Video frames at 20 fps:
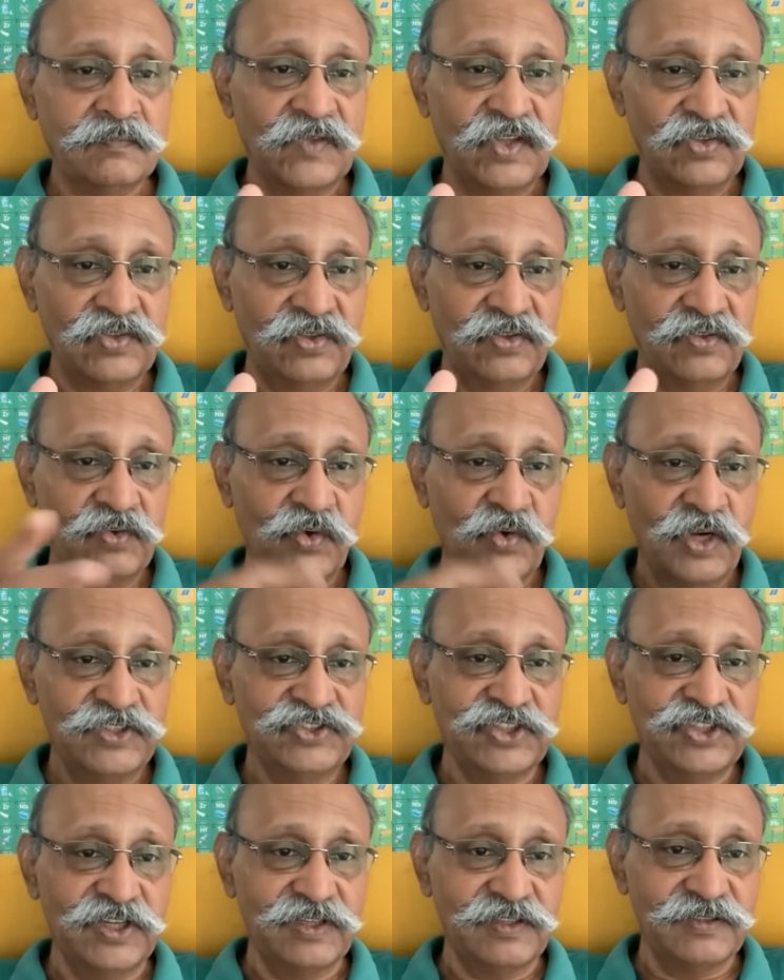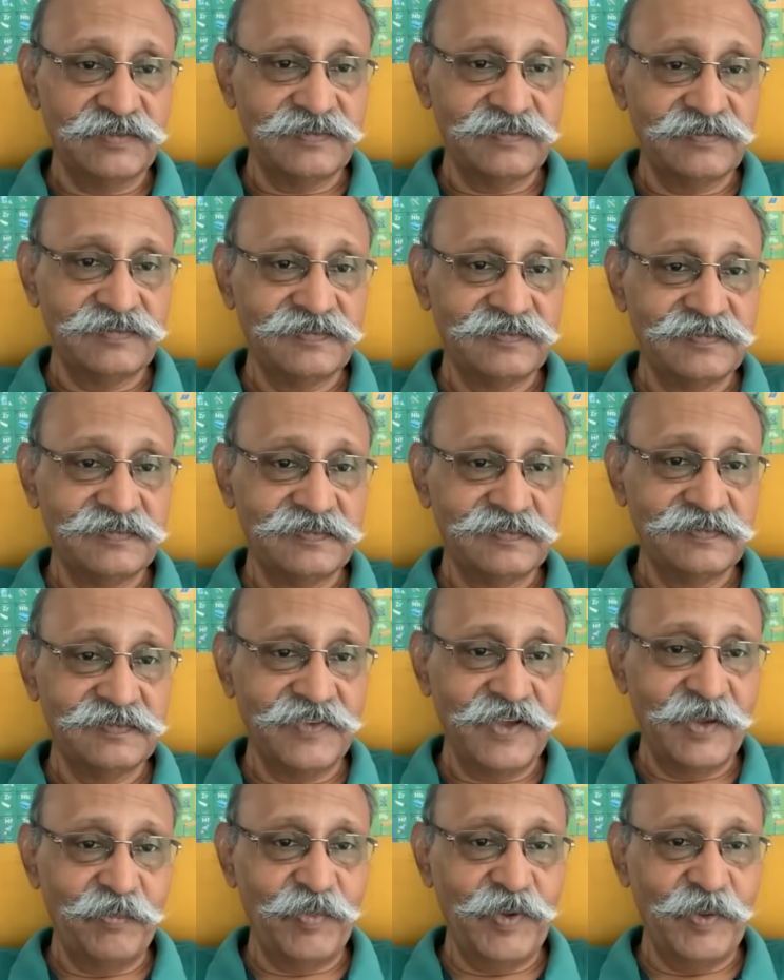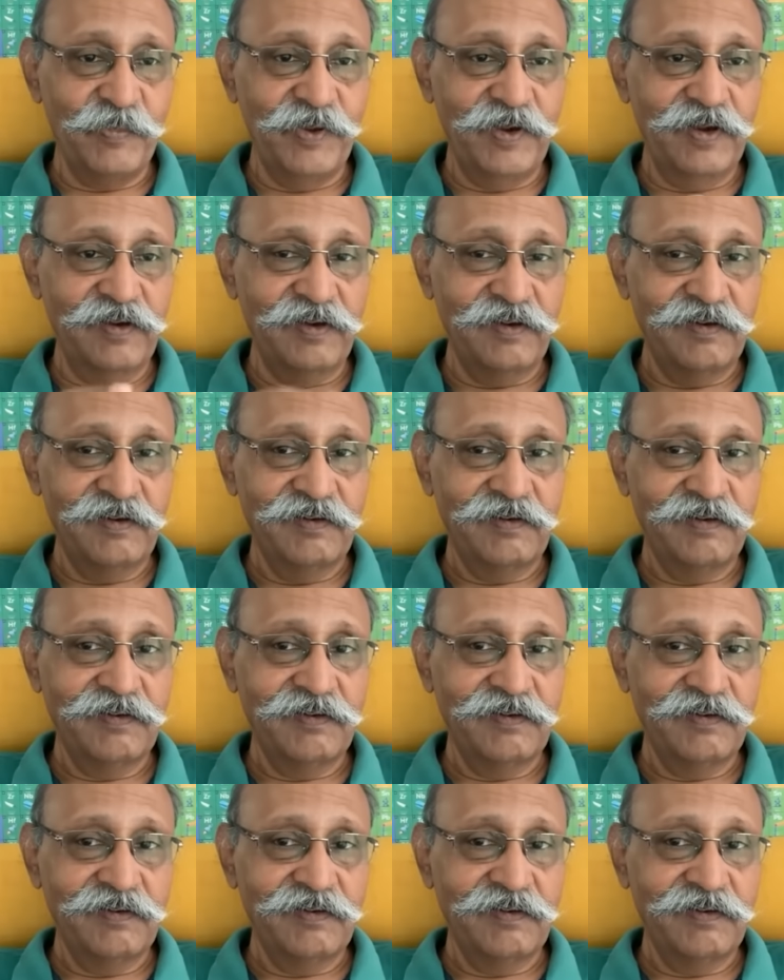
This is in Guancha, where people